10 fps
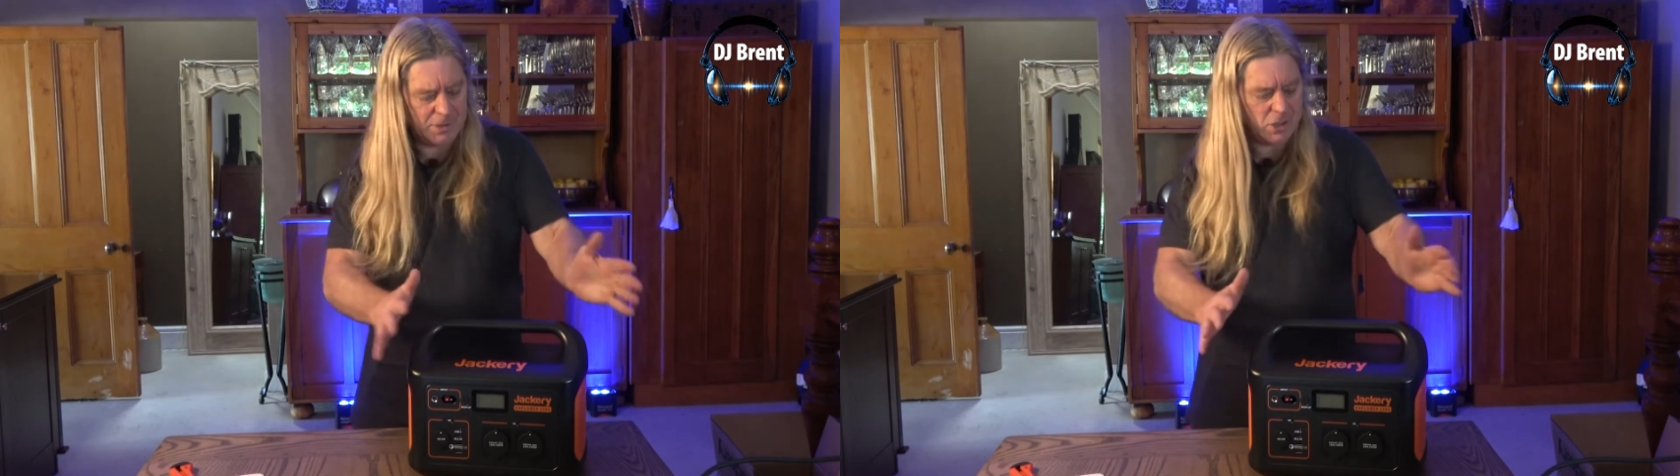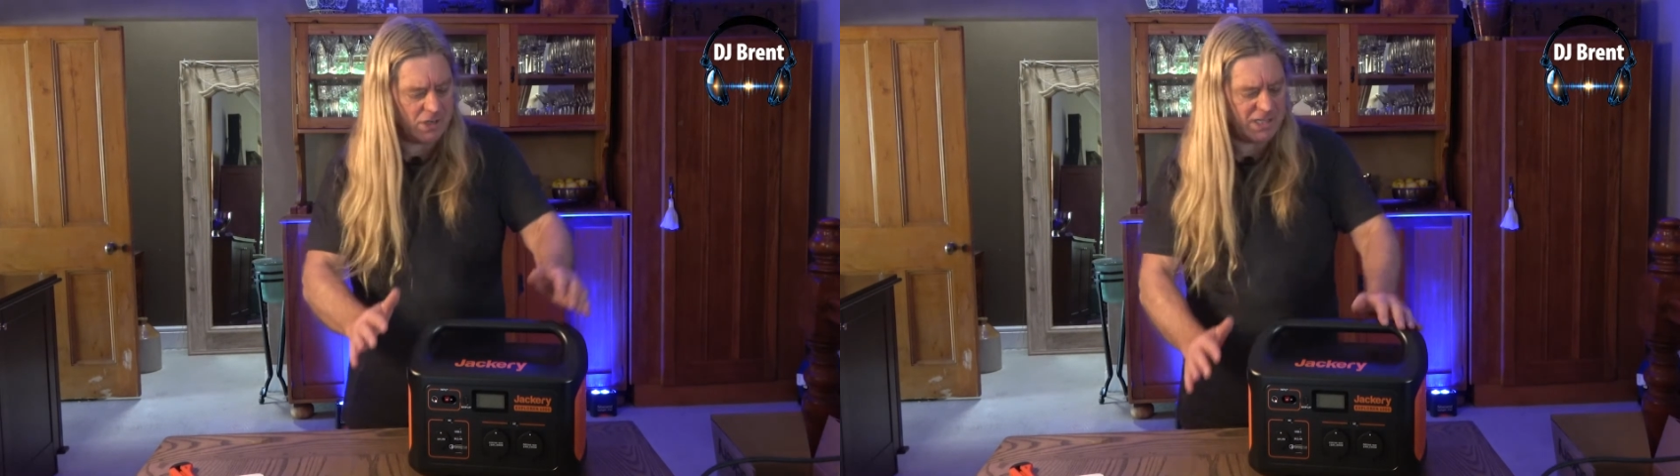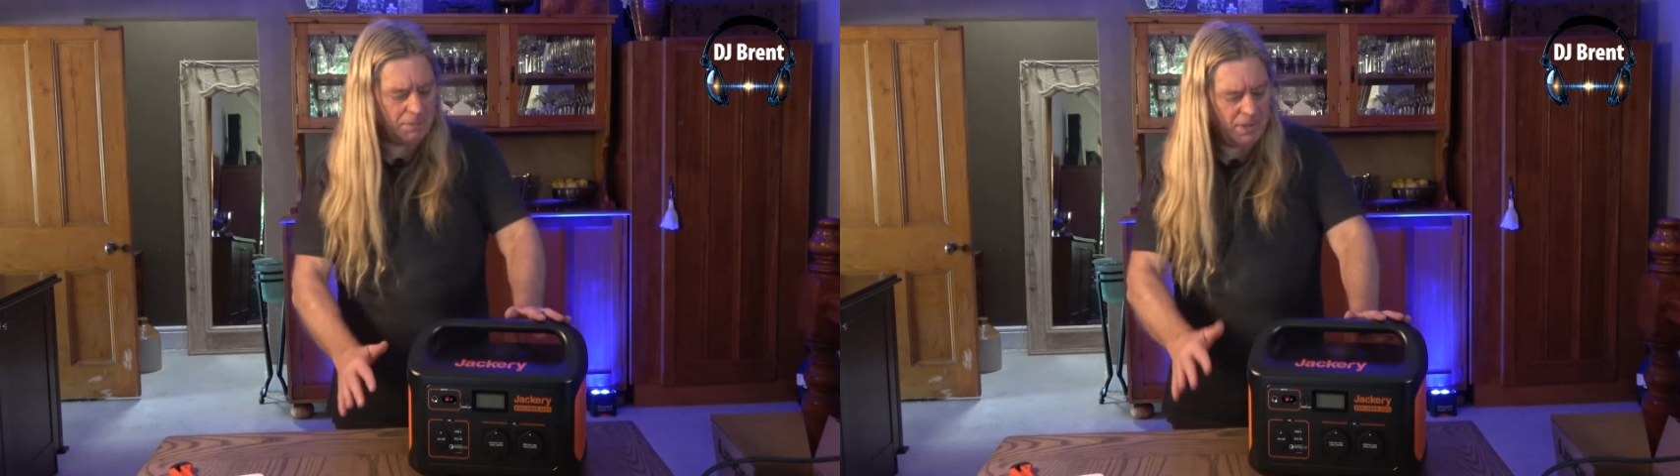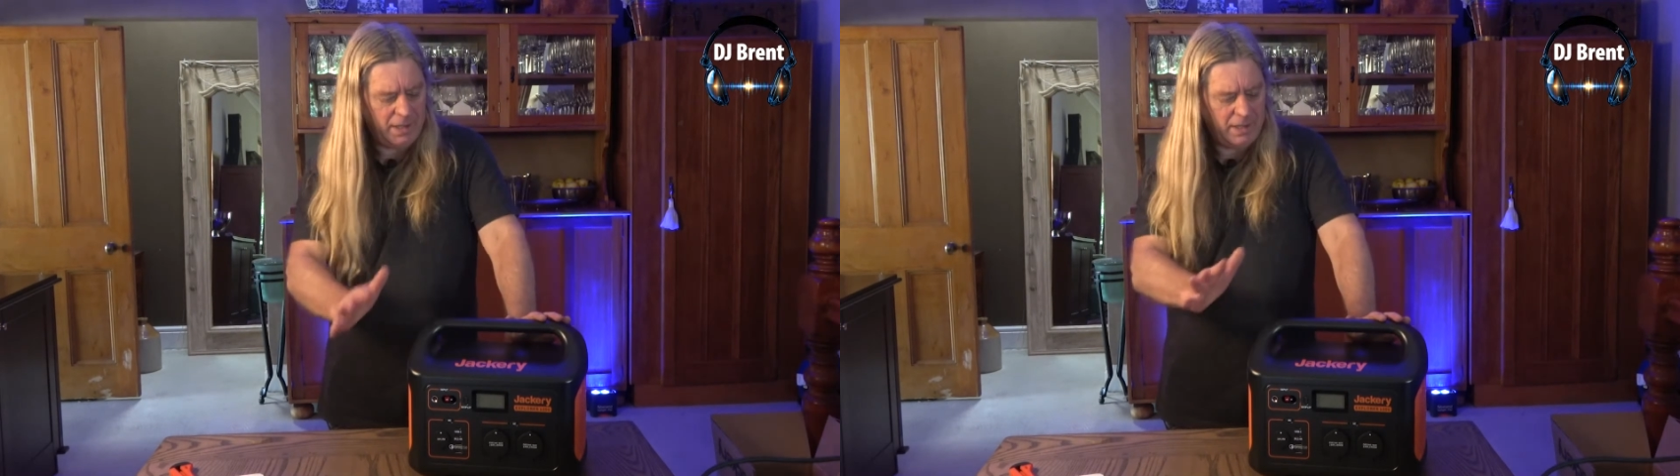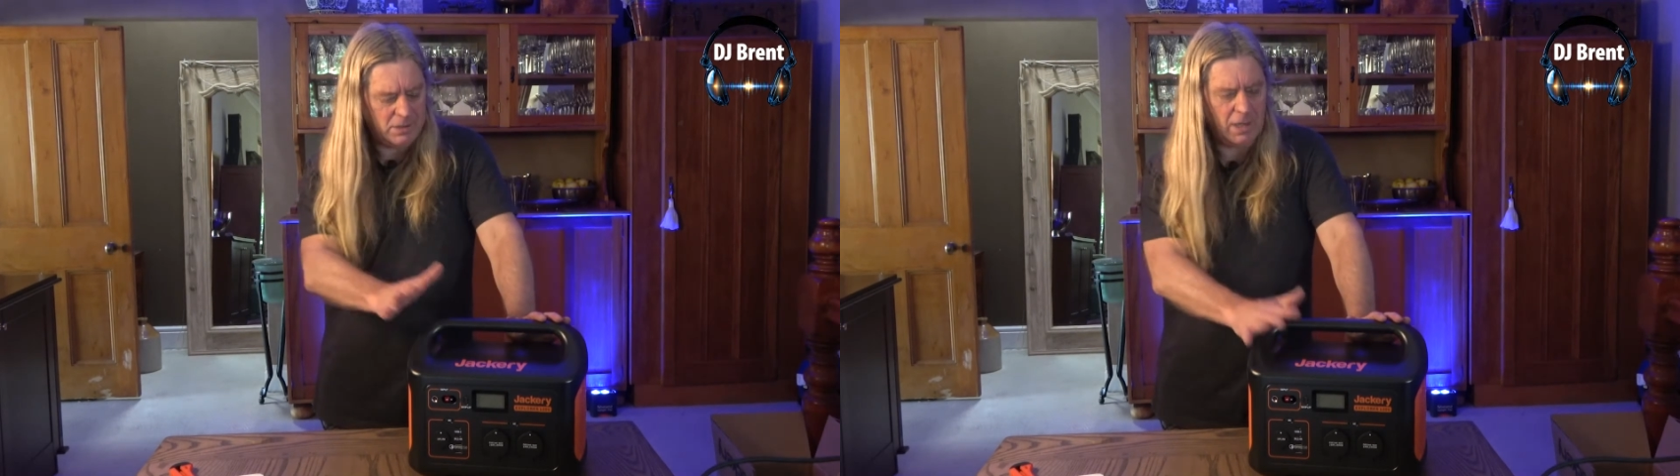it charged up
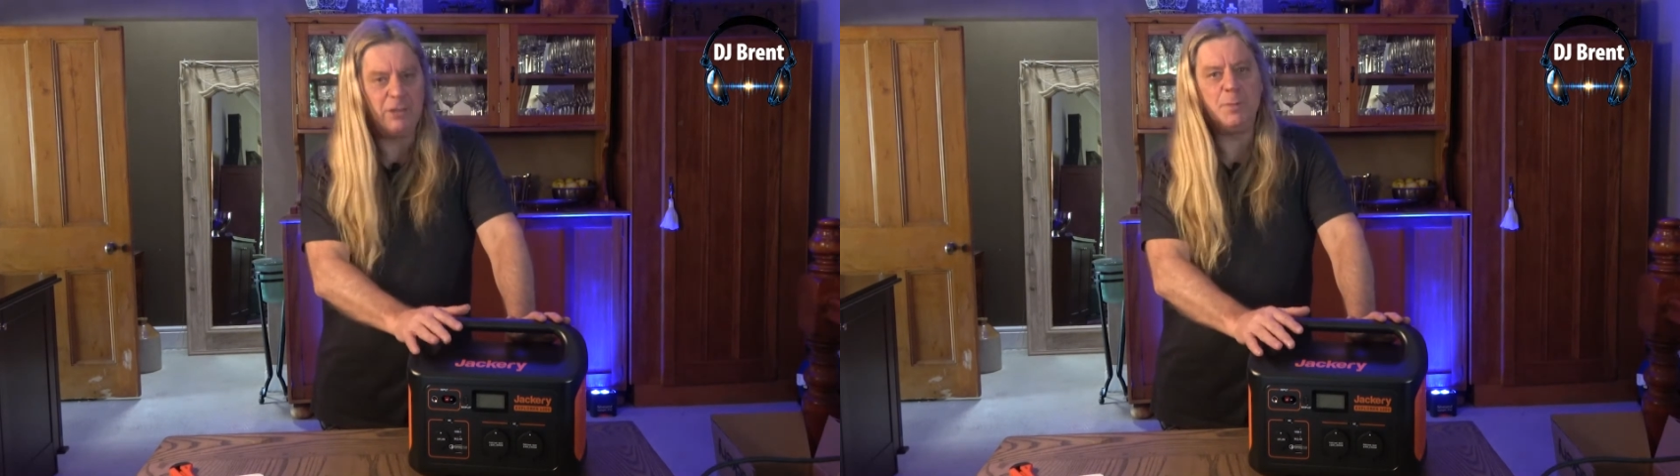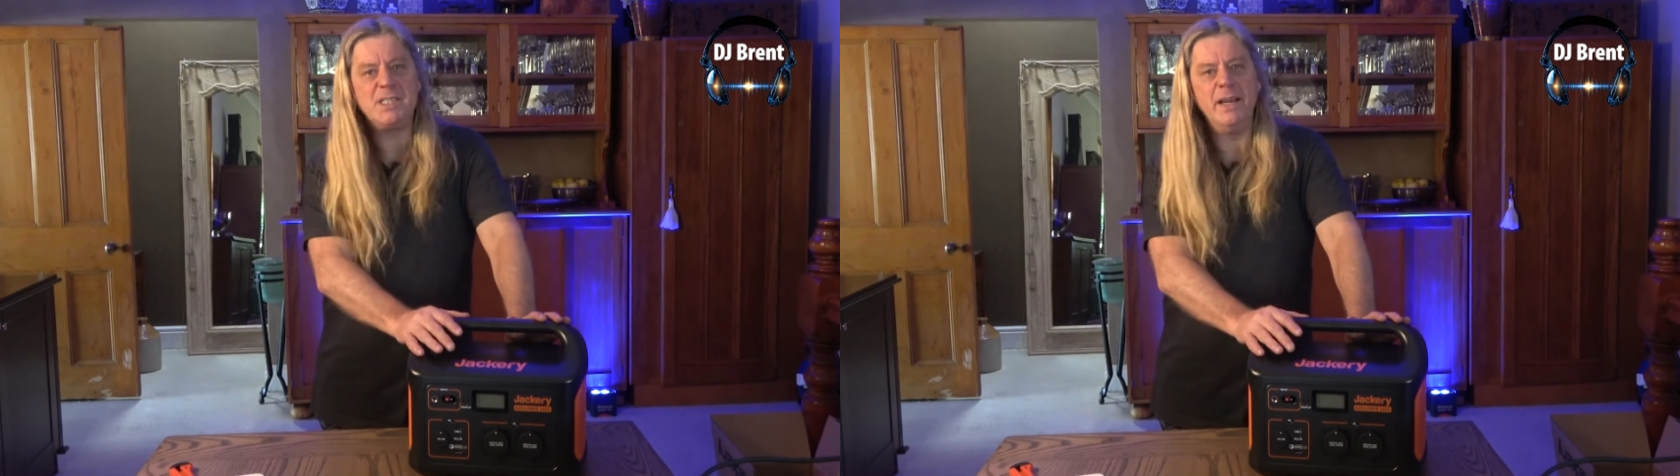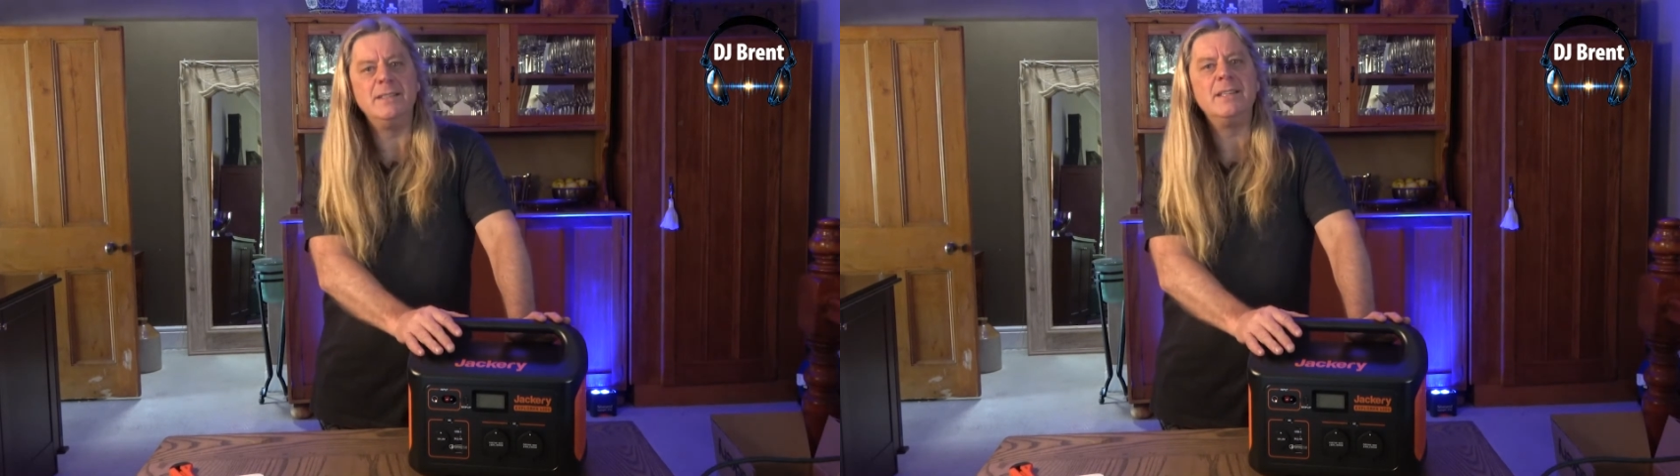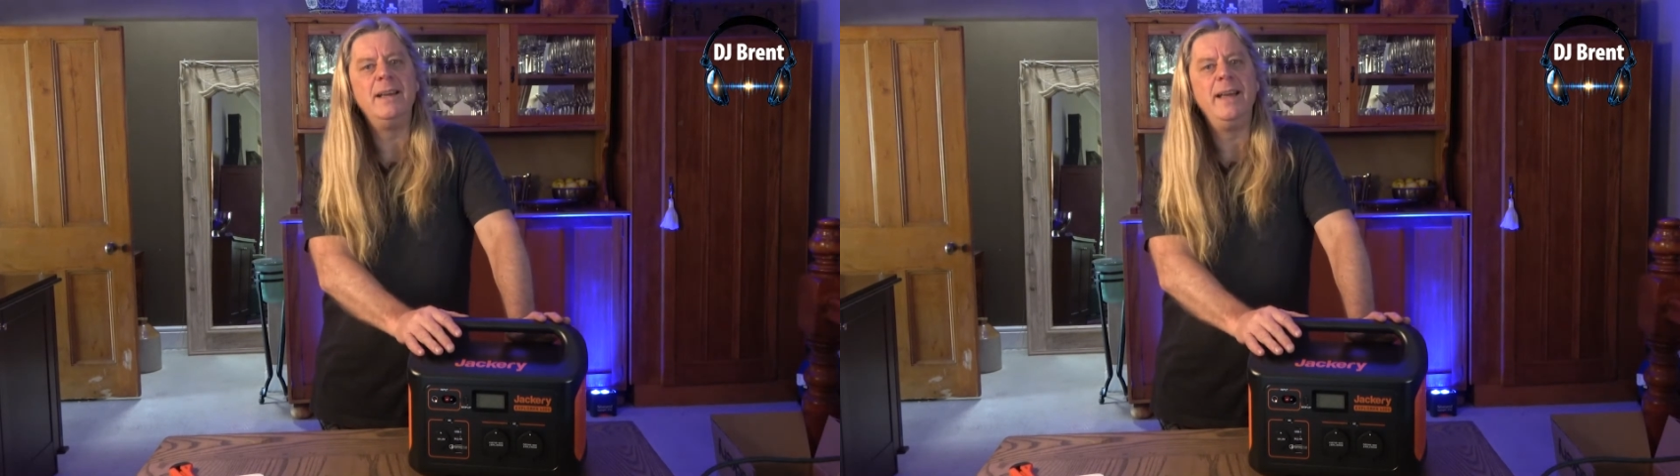to 100%,